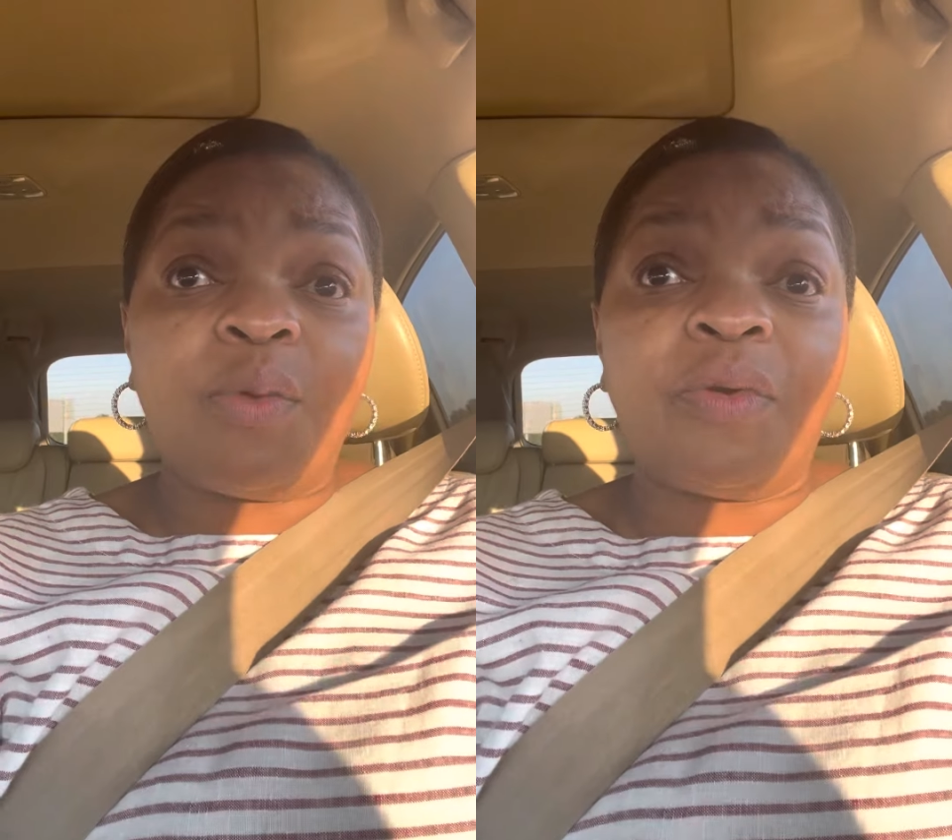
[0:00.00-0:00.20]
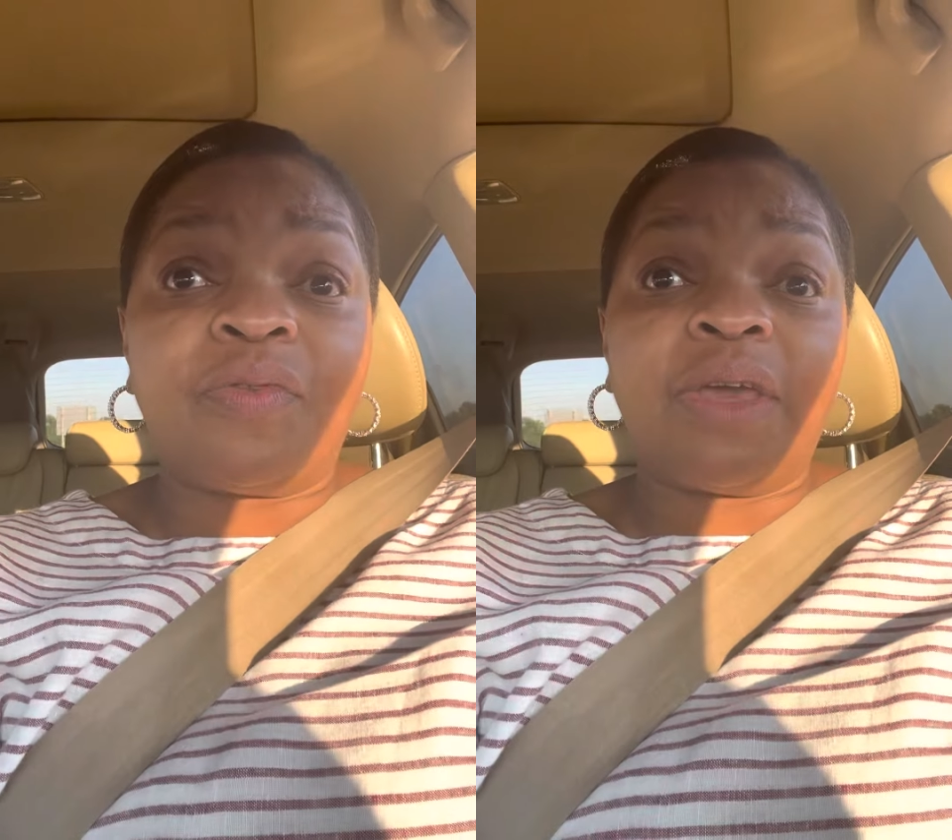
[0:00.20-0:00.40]

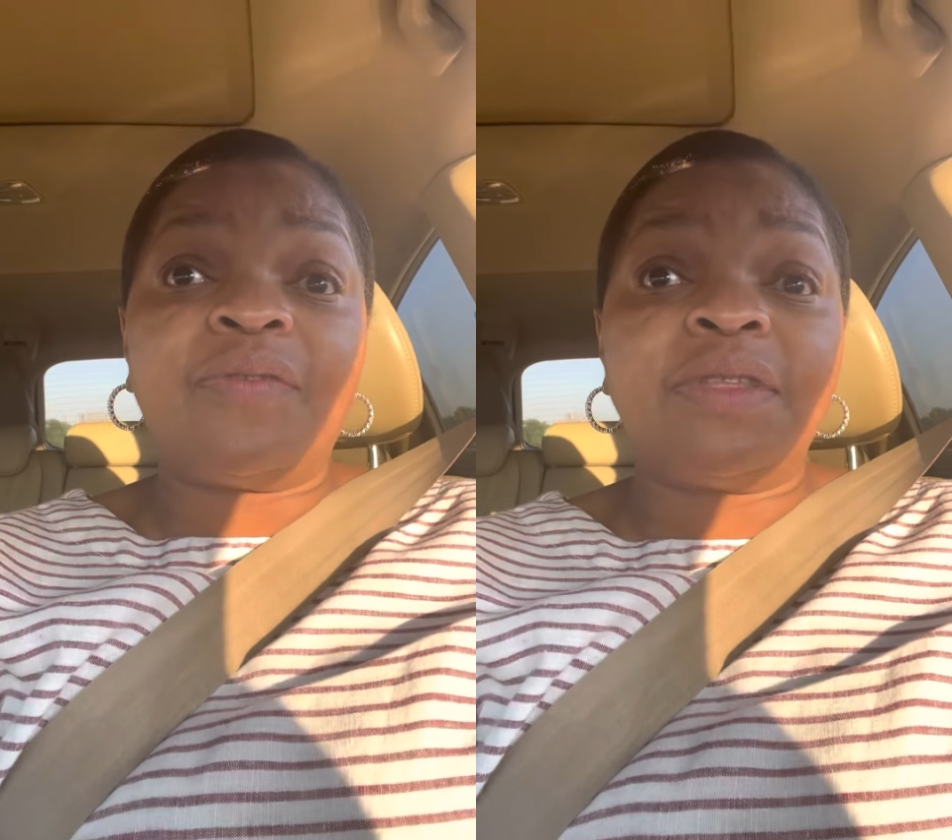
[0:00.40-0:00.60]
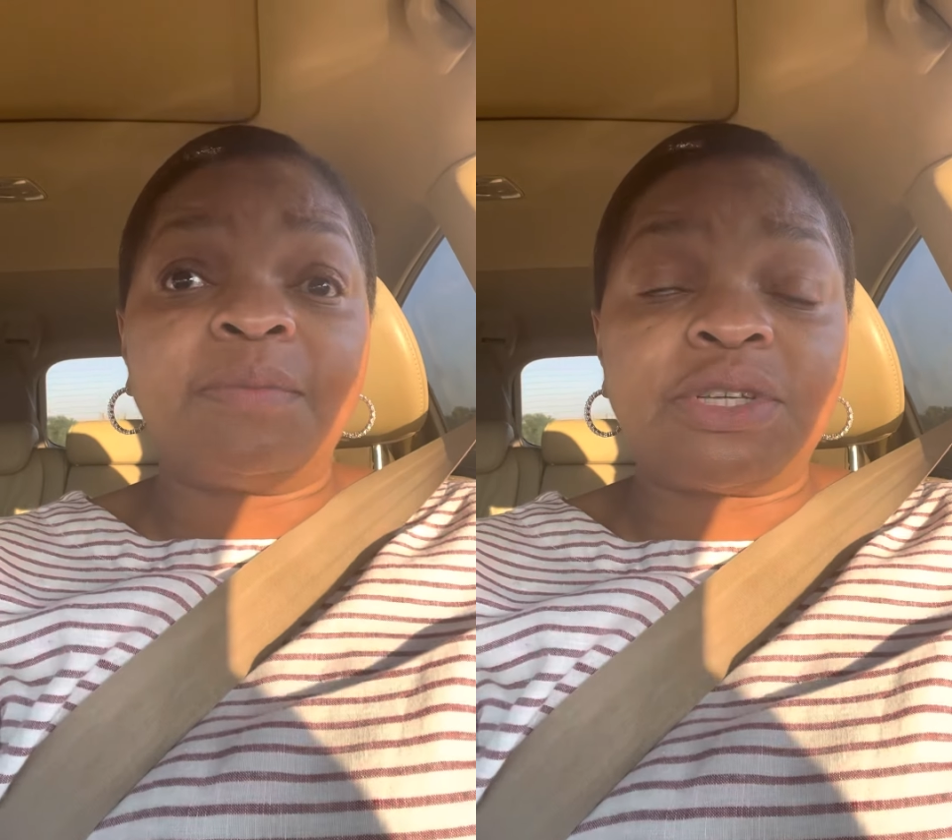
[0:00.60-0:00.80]
with
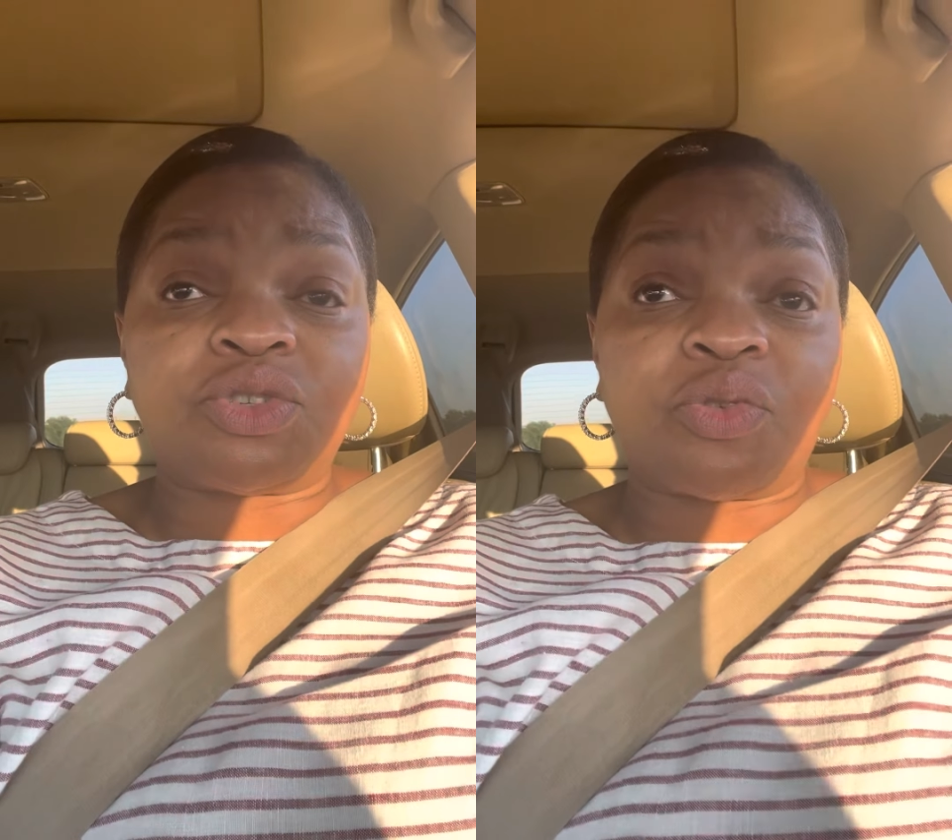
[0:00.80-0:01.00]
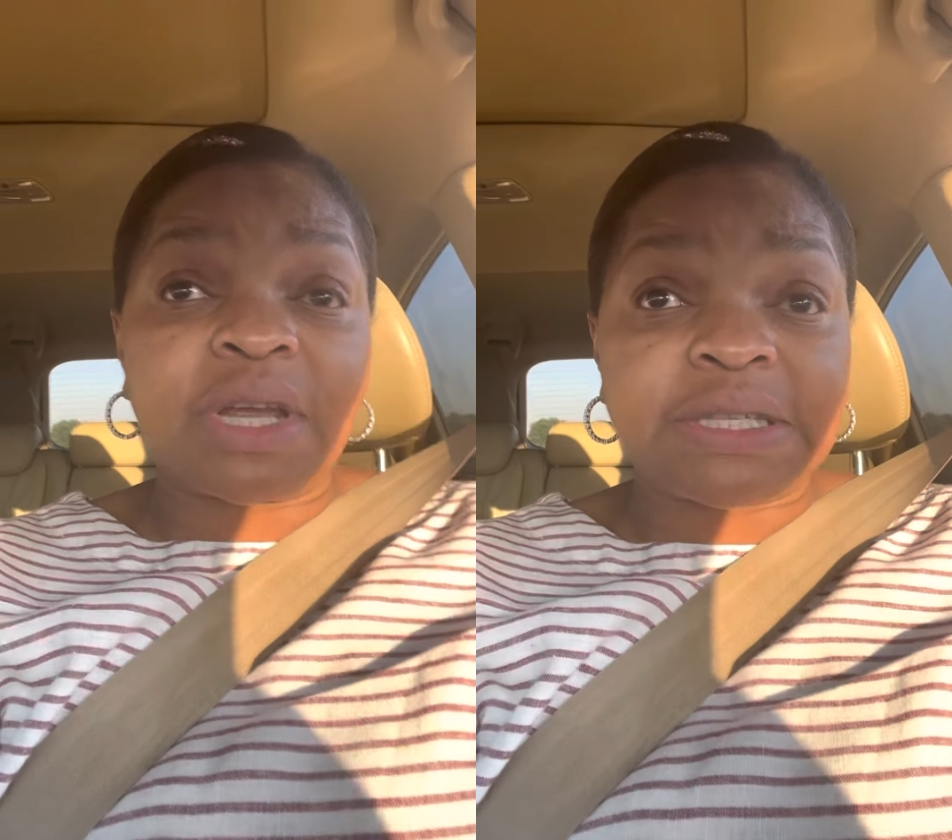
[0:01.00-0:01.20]
giving them a
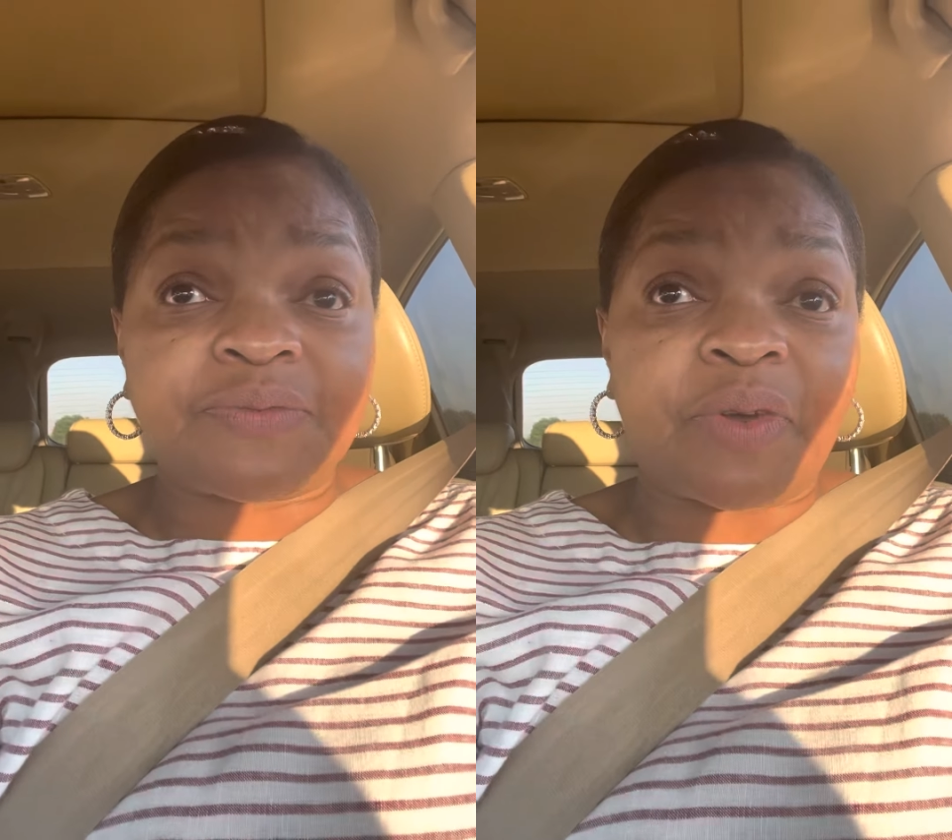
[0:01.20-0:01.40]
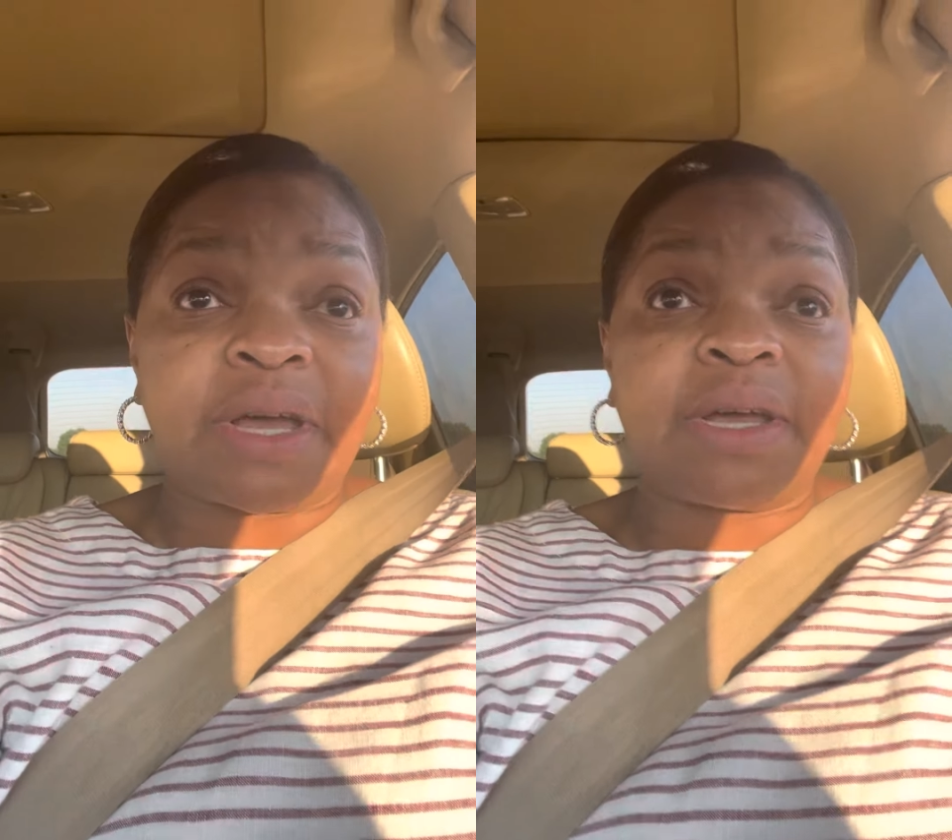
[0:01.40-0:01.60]
trust
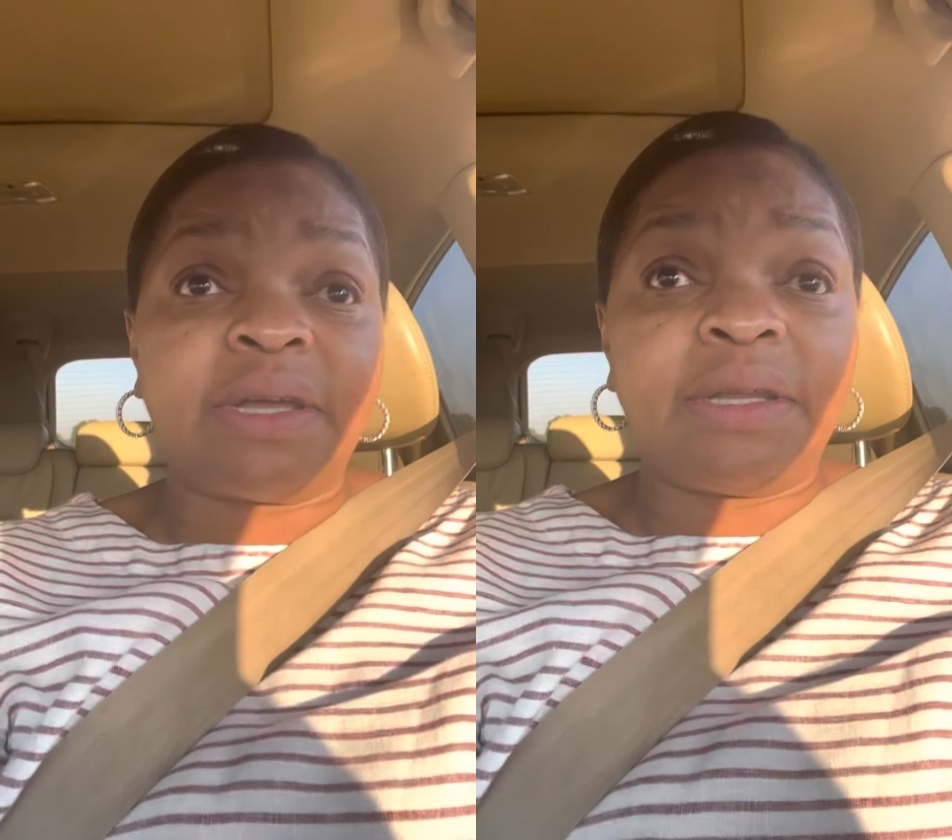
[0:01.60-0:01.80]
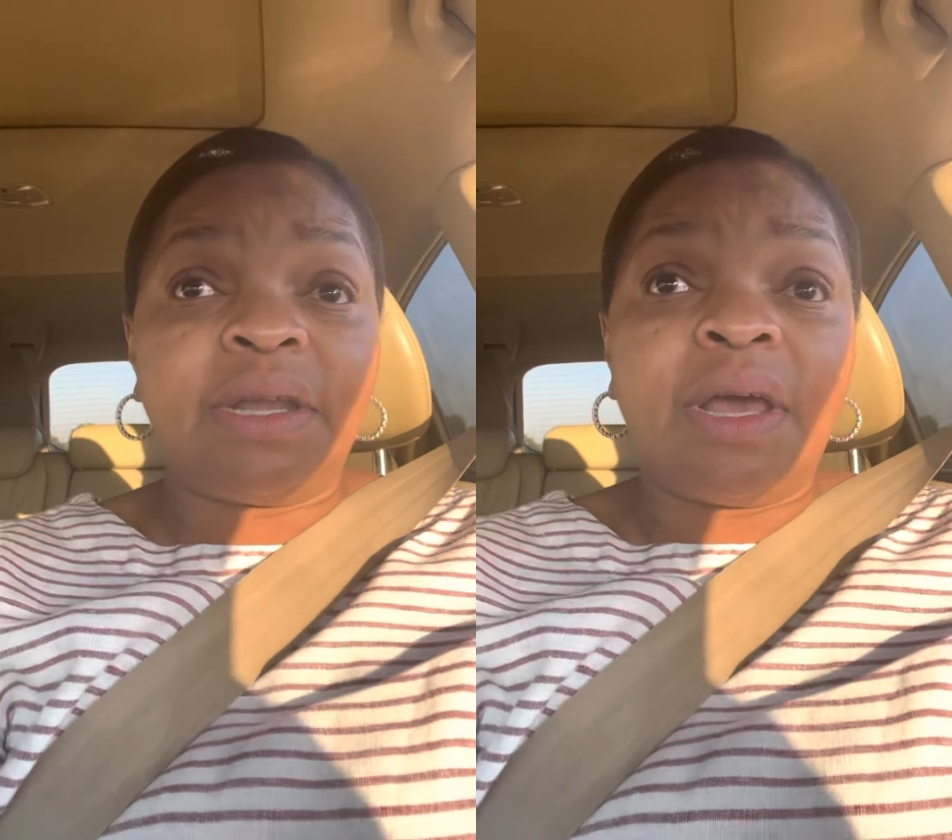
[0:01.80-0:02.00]
fund